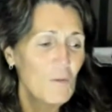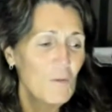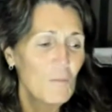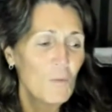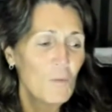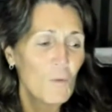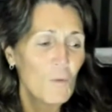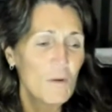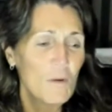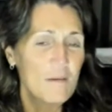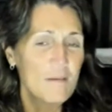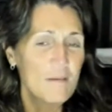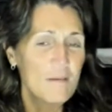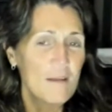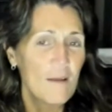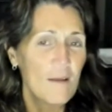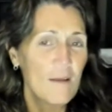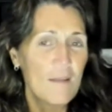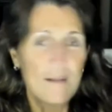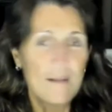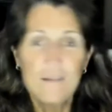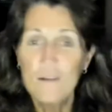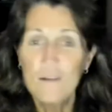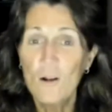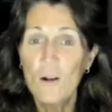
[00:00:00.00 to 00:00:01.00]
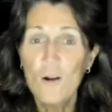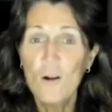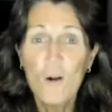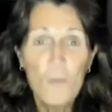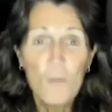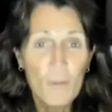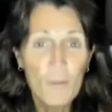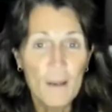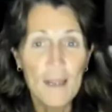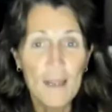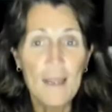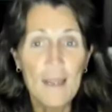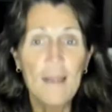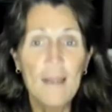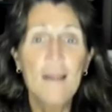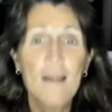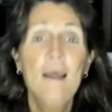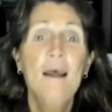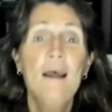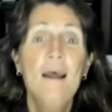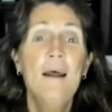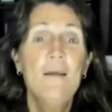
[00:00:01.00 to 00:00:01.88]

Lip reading: employees. Now, that's not our plan.